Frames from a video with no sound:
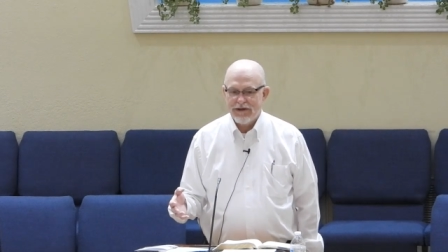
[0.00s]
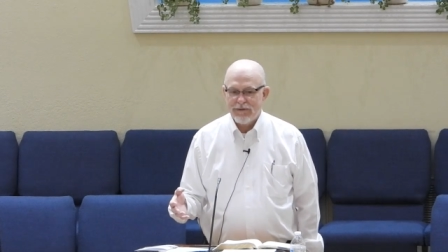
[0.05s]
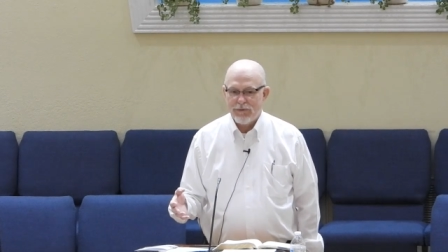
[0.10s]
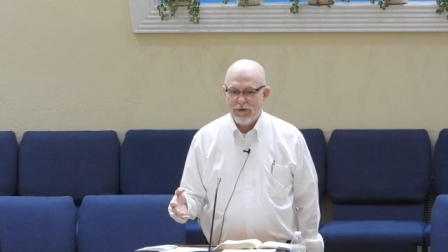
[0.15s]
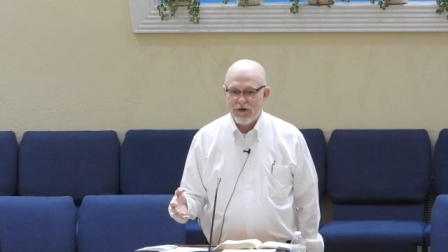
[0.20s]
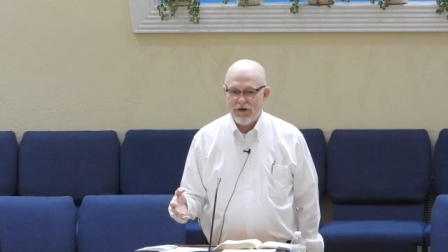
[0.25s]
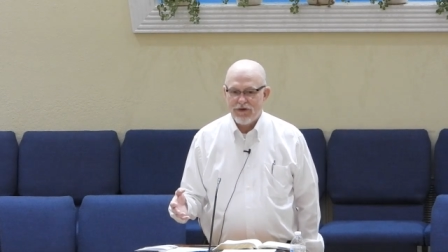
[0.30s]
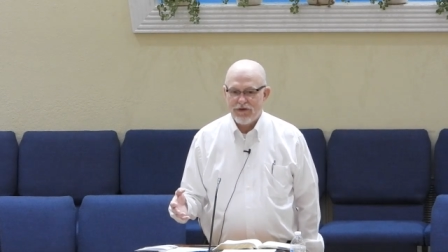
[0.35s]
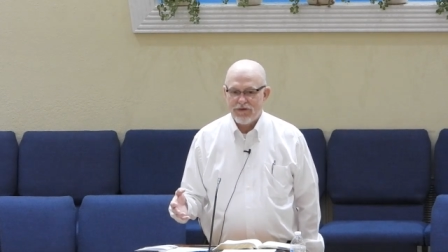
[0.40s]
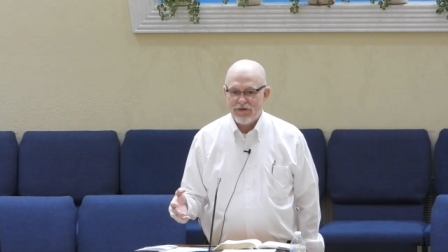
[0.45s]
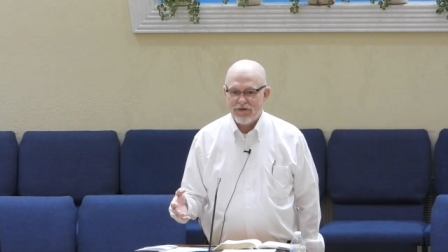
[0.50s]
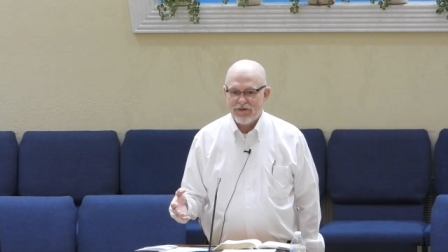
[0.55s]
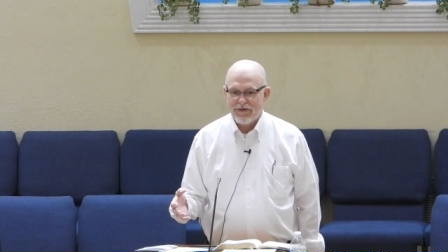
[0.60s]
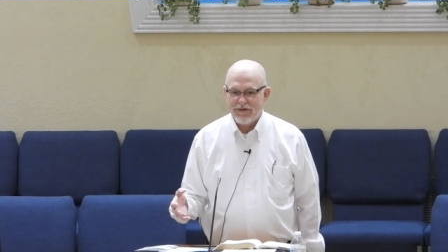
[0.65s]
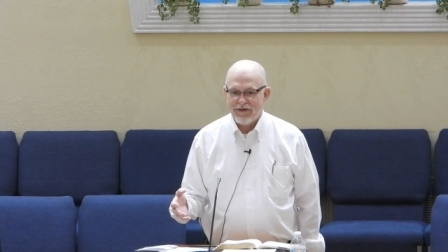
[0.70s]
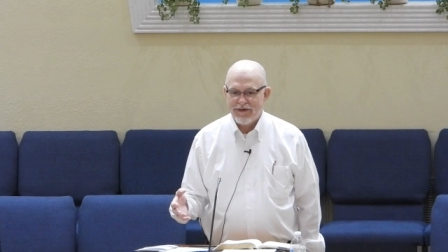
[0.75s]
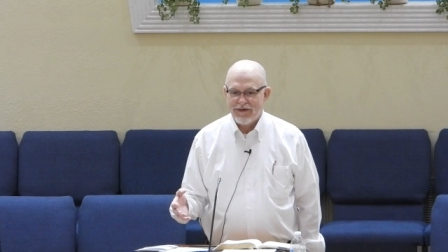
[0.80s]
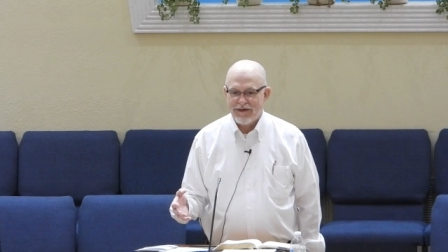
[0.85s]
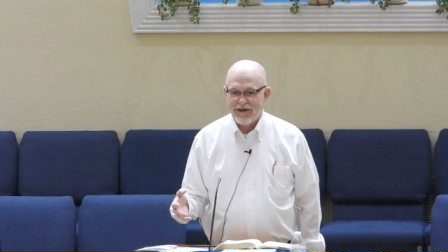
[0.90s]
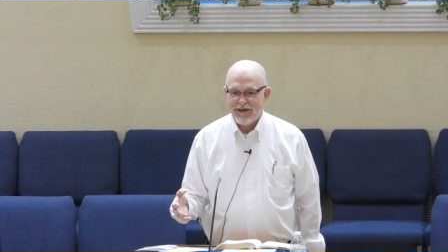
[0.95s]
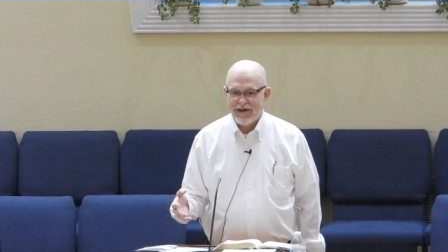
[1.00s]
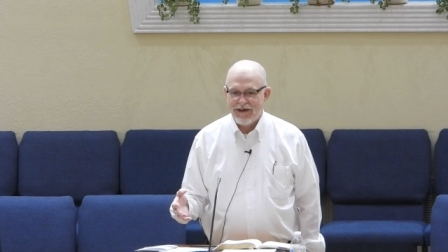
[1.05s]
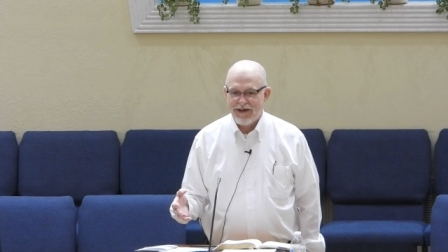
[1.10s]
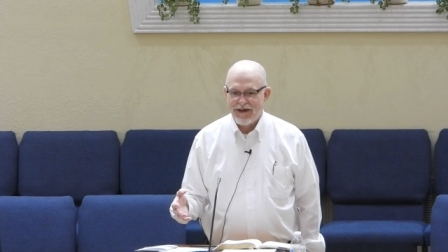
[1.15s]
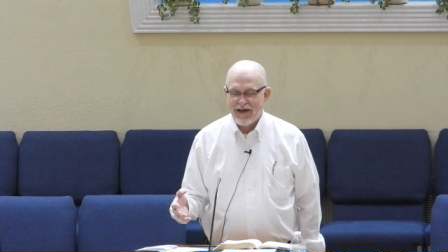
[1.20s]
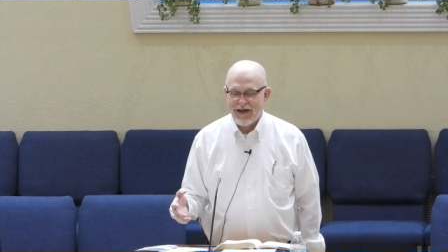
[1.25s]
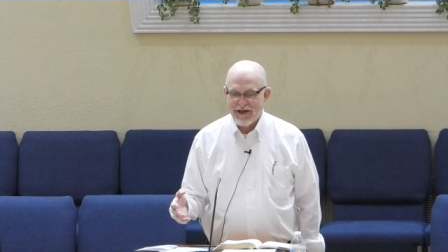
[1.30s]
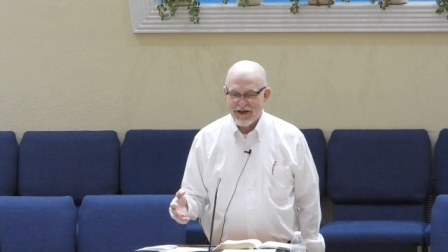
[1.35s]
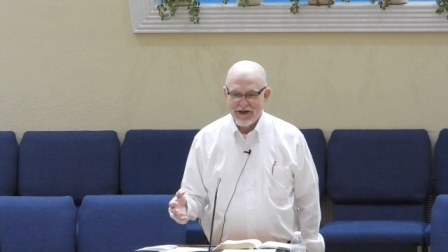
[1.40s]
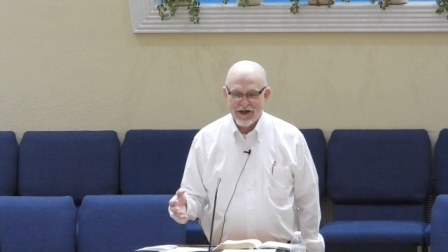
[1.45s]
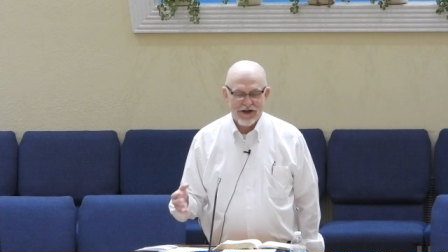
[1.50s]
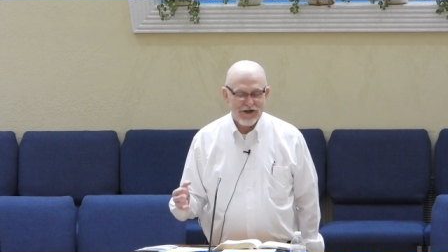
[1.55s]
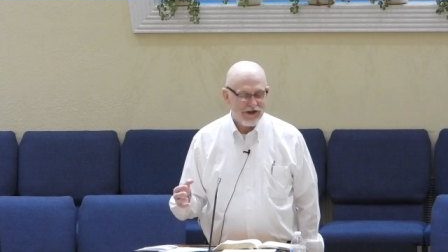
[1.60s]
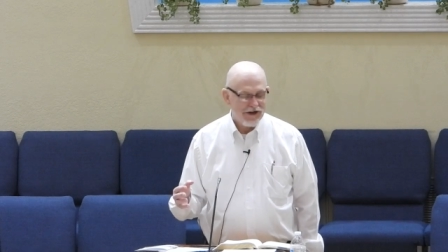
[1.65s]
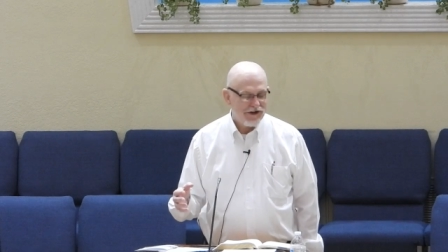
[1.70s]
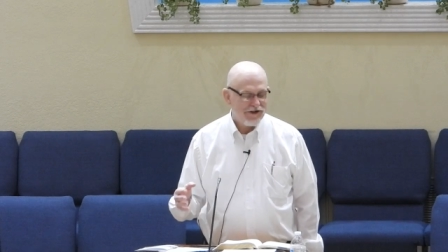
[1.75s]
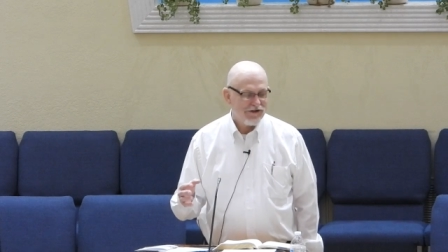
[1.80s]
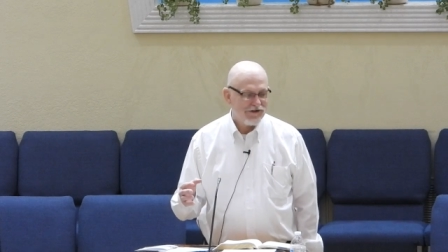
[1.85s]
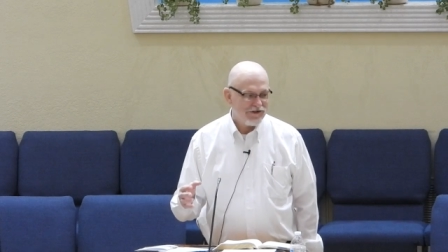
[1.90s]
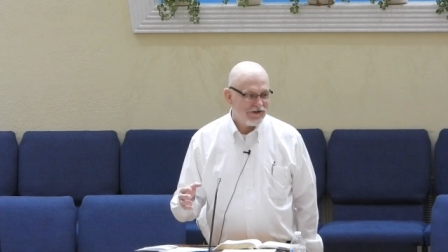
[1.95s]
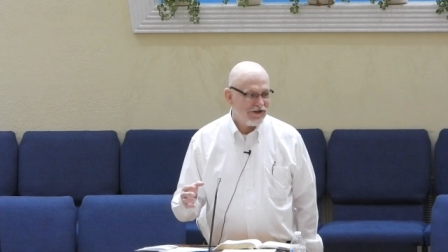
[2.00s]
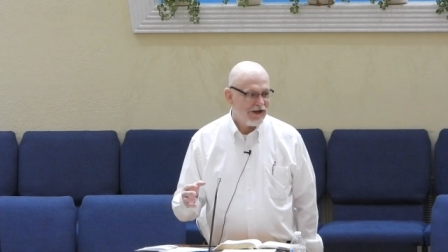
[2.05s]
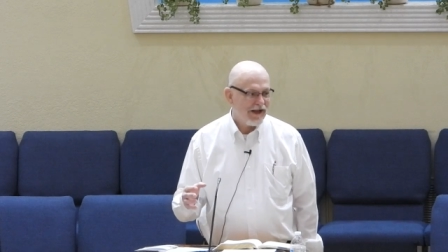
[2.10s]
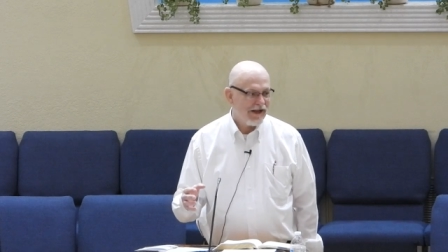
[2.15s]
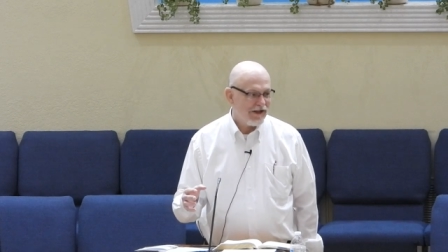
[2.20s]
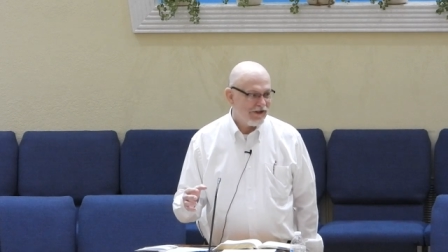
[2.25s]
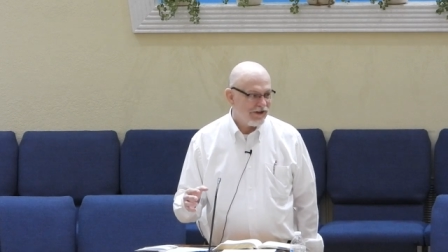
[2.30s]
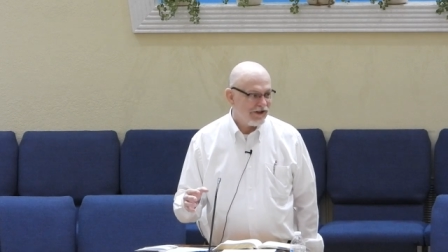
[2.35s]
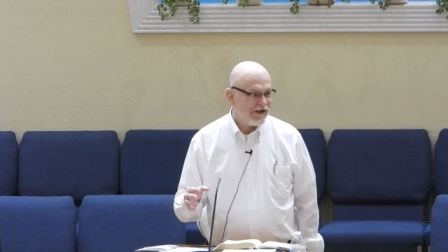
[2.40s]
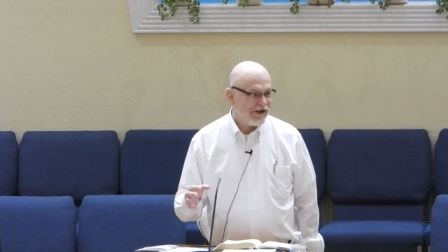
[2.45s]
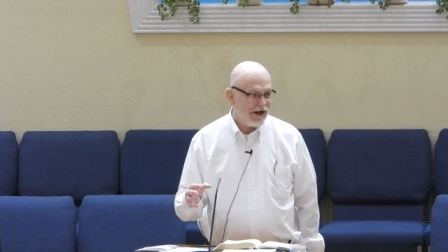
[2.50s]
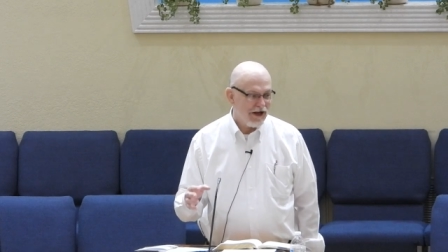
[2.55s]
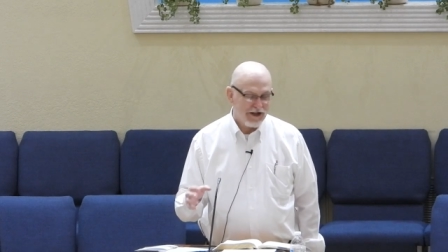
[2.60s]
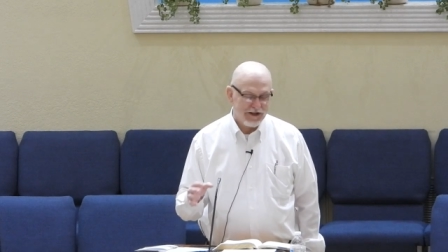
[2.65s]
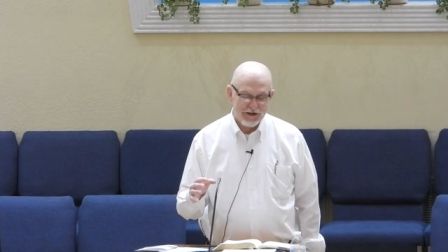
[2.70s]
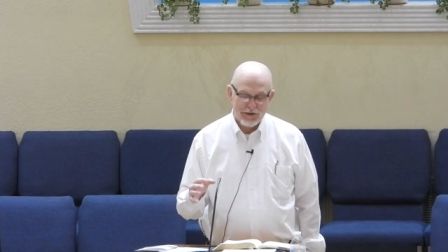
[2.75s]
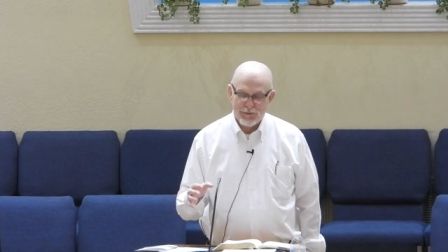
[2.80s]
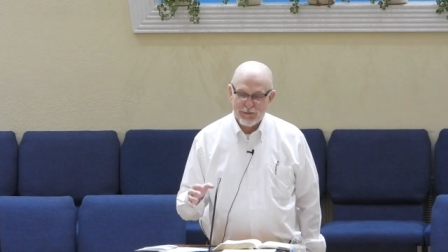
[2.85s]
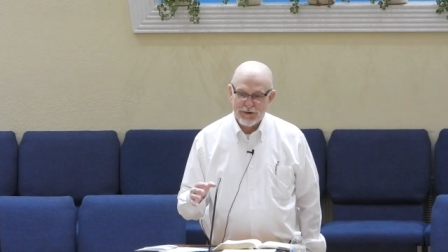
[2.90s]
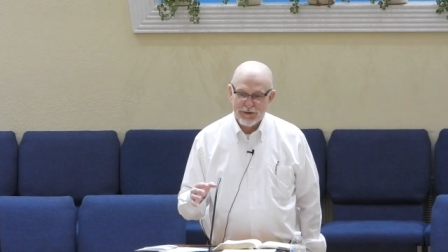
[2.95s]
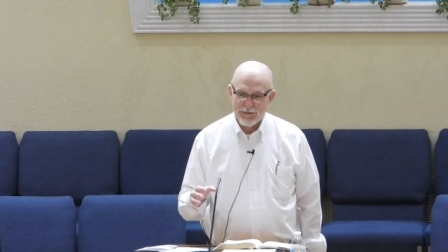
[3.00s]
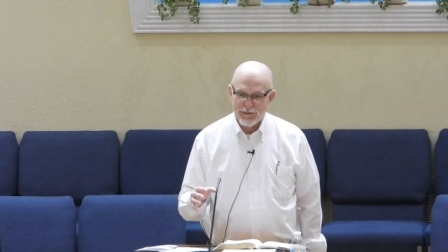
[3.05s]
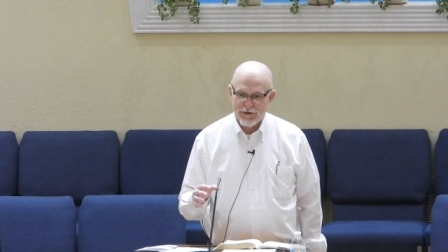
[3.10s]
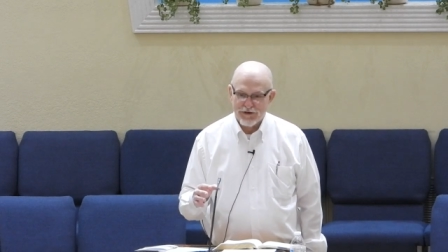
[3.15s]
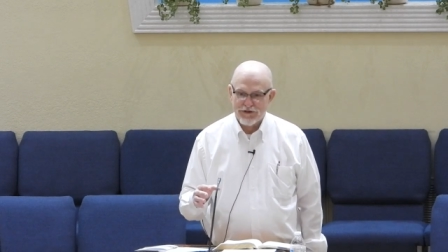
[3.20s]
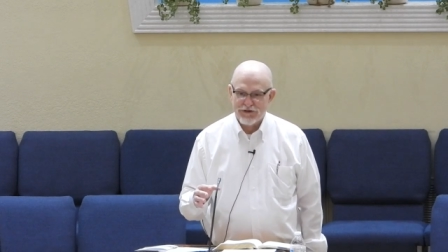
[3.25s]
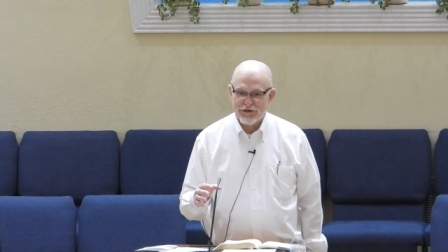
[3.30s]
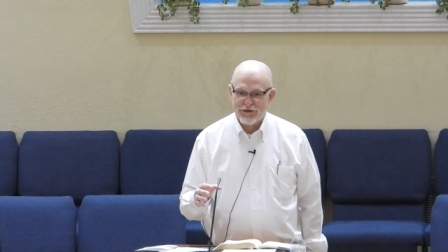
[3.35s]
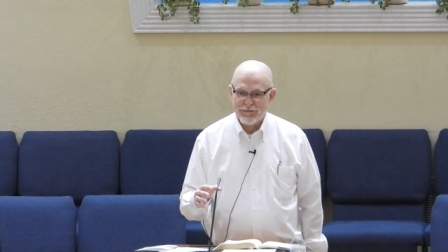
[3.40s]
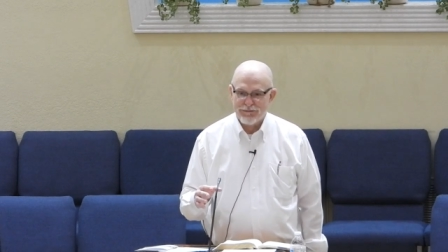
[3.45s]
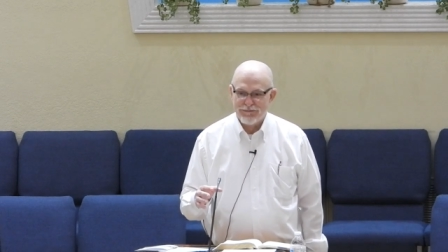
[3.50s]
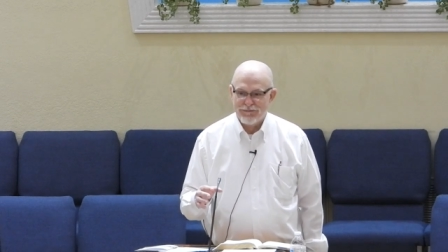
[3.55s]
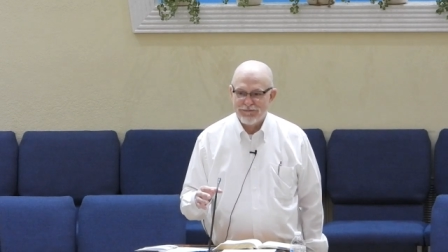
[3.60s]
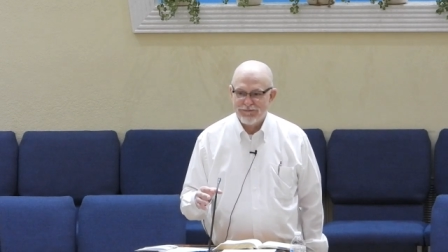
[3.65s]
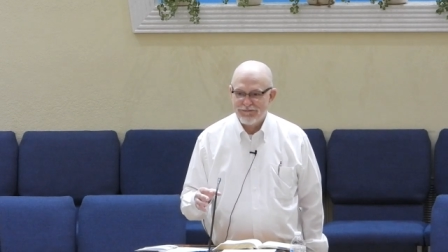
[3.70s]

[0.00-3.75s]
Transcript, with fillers: Well, he didn't understand the God that we worship.